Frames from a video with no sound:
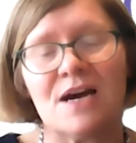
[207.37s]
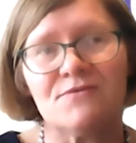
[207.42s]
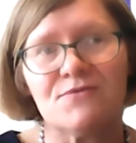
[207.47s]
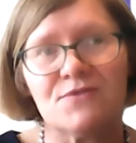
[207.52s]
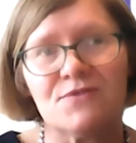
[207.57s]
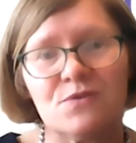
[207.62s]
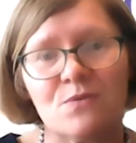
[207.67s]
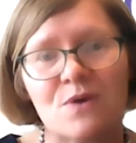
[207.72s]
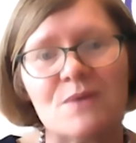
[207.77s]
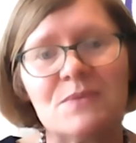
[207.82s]

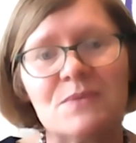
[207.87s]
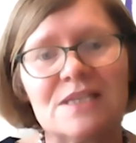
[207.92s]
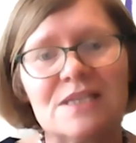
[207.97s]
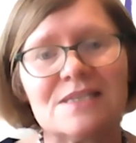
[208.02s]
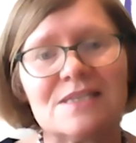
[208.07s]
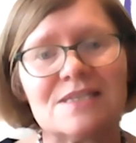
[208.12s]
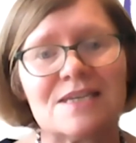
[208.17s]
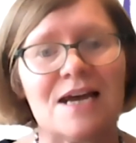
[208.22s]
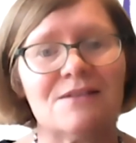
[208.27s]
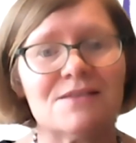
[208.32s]
and for the
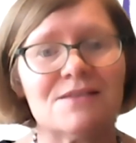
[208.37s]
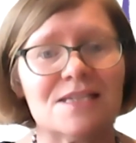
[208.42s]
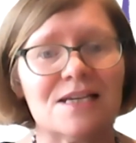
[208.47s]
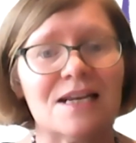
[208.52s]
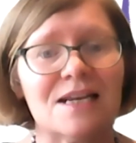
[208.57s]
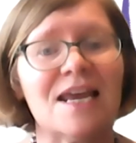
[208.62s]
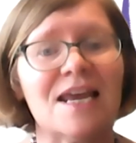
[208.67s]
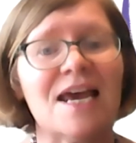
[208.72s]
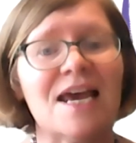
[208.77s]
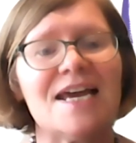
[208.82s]
Women's
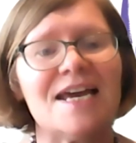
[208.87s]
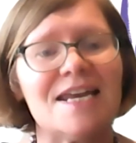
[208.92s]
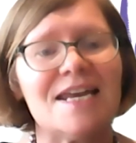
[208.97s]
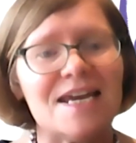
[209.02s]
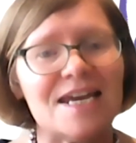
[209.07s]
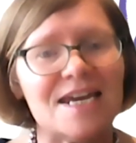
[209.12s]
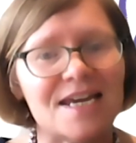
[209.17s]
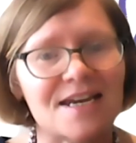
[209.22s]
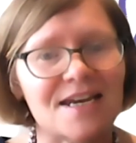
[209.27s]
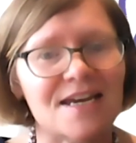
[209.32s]
Council,
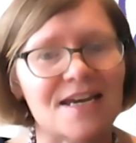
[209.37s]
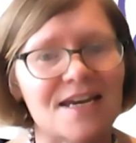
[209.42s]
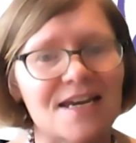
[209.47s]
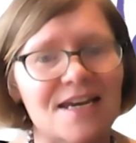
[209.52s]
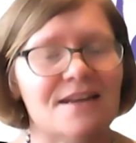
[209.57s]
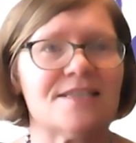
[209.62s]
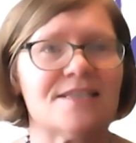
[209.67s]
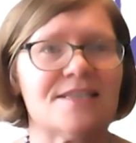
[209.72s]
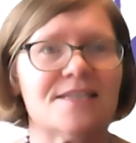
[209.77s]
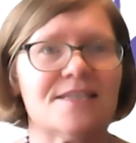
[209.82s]
it, it
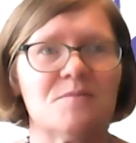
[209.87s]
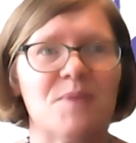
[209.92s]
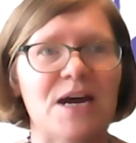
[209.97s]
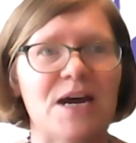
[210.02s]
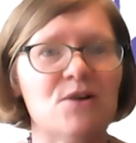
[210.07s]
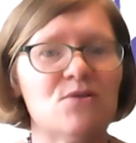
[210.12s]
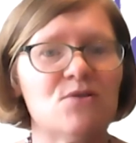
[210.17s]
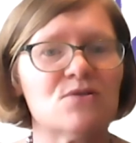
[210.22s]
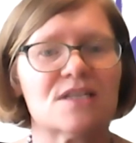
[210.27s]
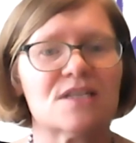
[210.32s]
it's
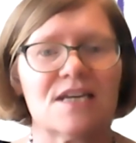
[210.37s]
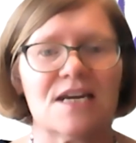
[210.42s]
about